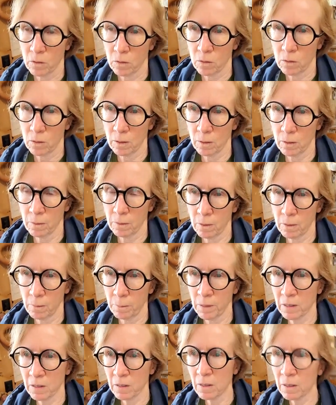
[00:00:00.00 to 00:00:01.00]
the
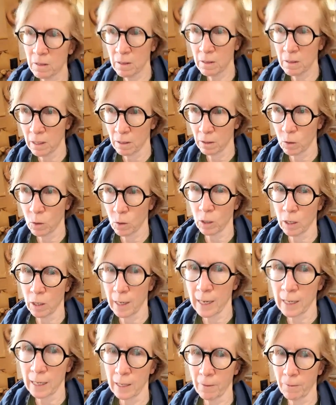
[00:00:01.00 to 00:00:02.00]
business here,
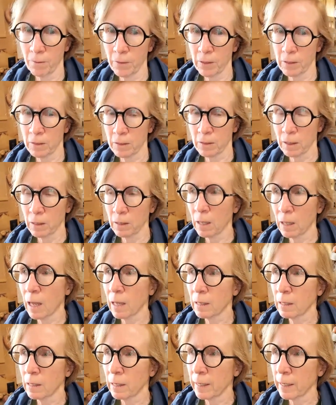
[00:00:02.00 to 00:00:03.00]
Gourdlandia, feels a
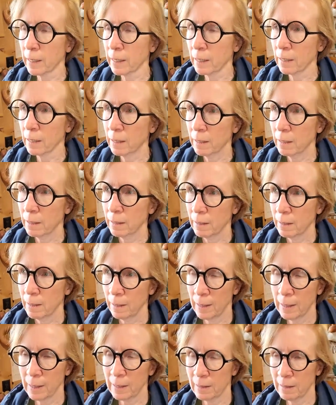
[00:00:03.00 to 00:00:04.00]
lot like
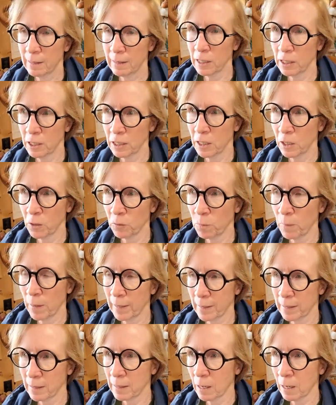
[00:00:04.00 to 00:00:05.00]
an extension of
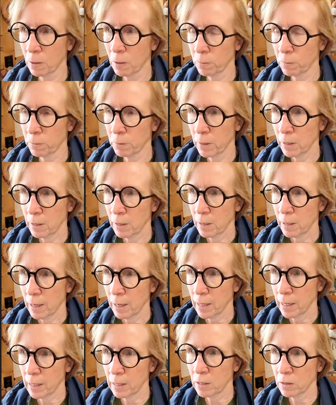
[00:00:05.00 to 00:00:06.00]
myself.
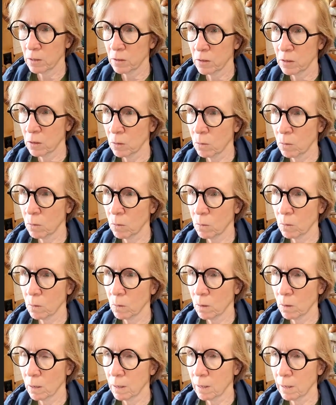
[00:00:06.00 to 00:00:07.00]
And so
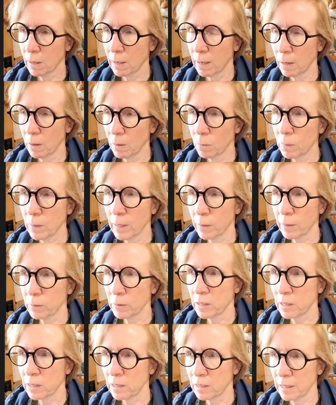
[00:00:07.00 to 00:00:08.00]
when I
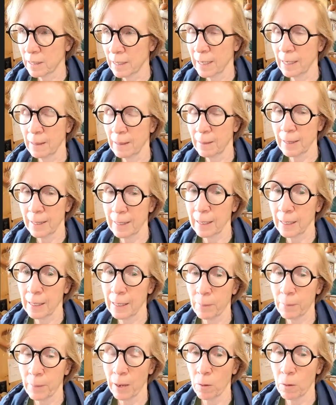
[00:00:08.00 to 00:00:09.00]
was sitting and thinking
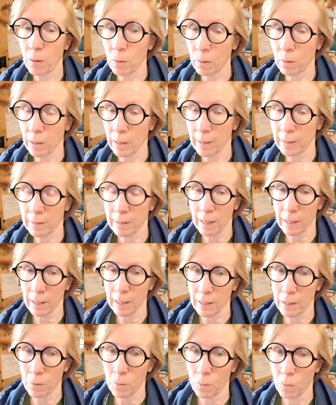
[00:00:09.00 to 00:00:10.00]
about
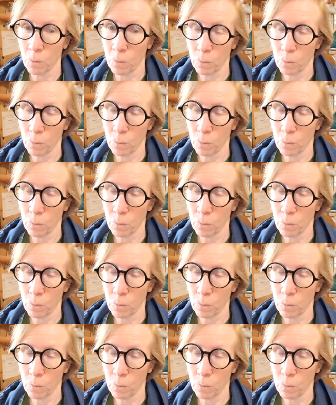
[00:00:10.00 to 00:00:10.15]
exactly